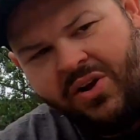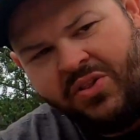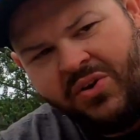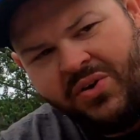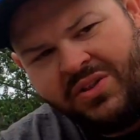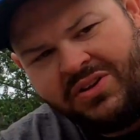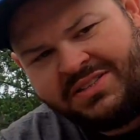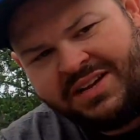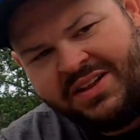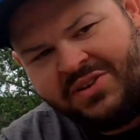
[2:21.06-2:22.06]
although it
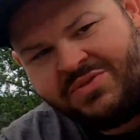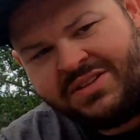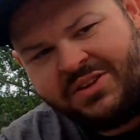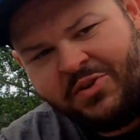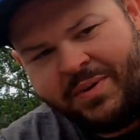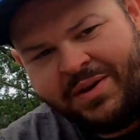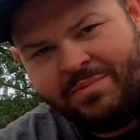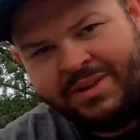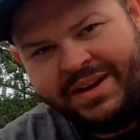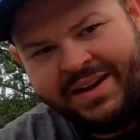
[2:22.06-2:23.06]
looks like there was a little bit
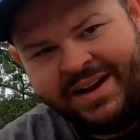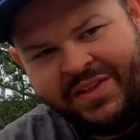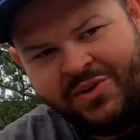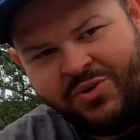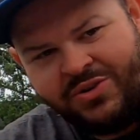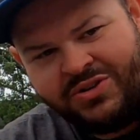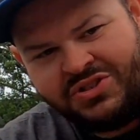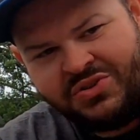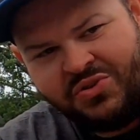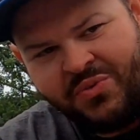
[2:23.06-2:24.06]
of bleeding on the
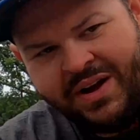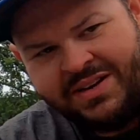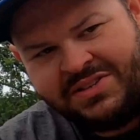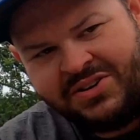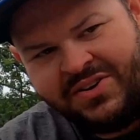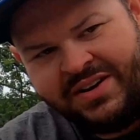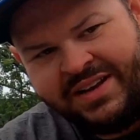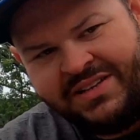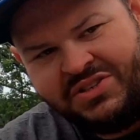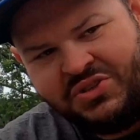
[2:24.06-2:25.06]
orange, so the white turned
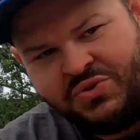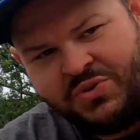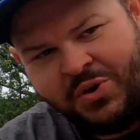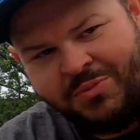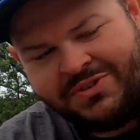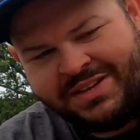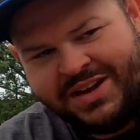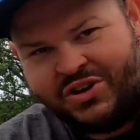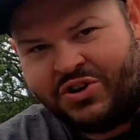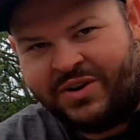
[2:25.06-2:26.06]
into almost
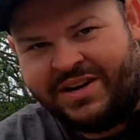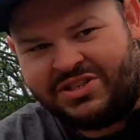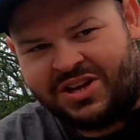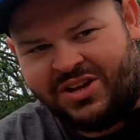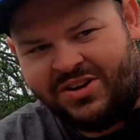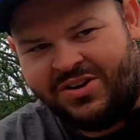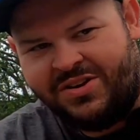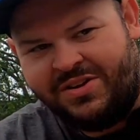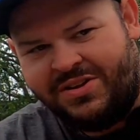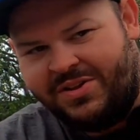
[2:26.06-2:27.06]
like a greenish color.
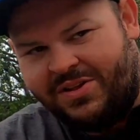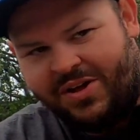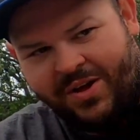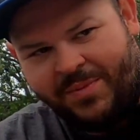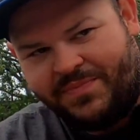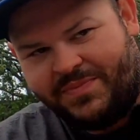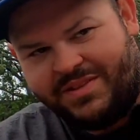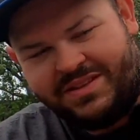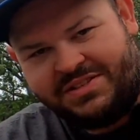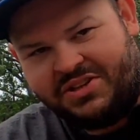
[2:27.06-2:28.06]

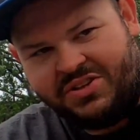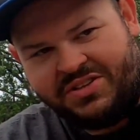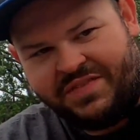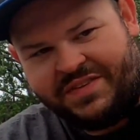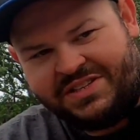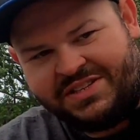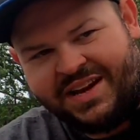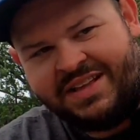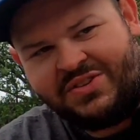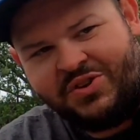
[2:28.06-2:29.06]
Still, to the fish's
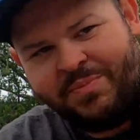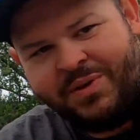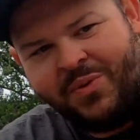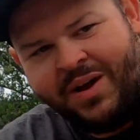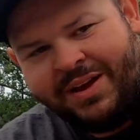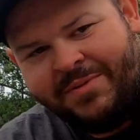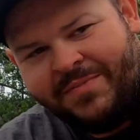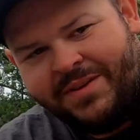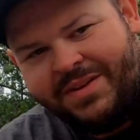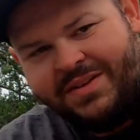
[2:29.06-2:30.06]
eye, that's going to be white.
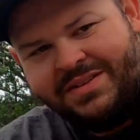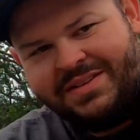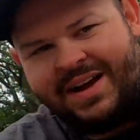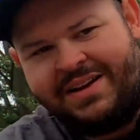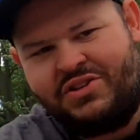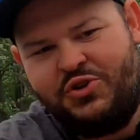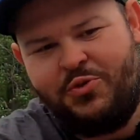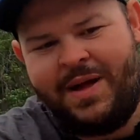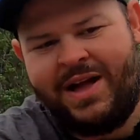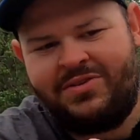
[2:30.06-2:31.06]
It's got
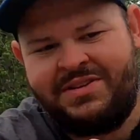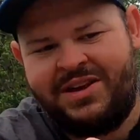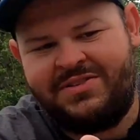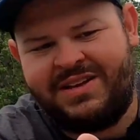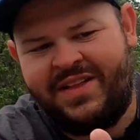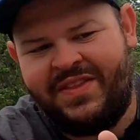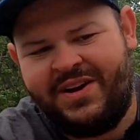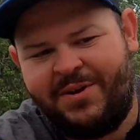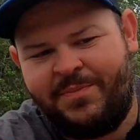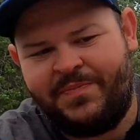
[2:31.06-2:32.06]
2 paddle tails on
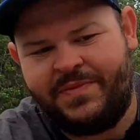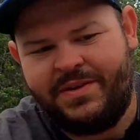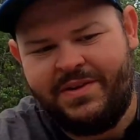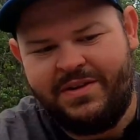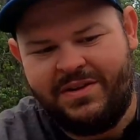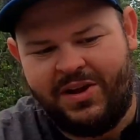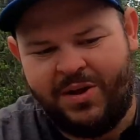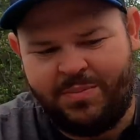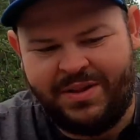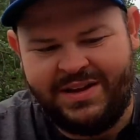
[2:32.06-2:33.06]
there,
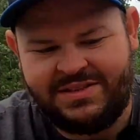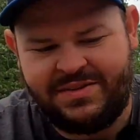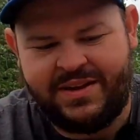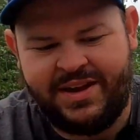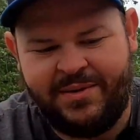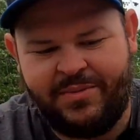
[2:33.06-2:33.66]
a place to